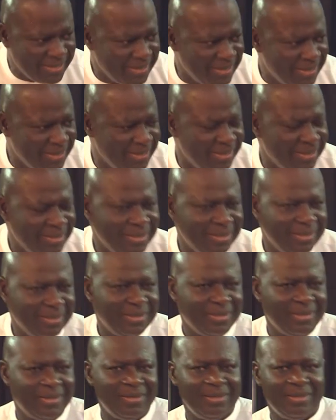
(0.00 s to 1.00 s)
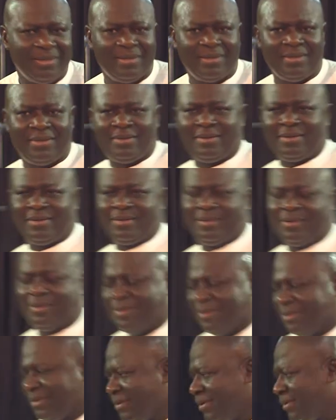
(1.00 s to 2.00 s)

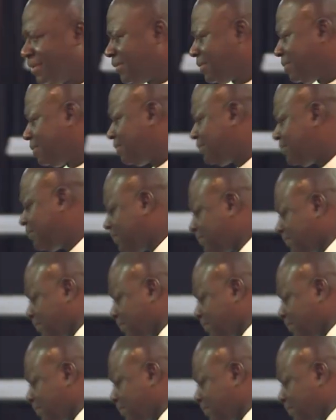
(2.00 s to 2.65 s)
Nobody speaks.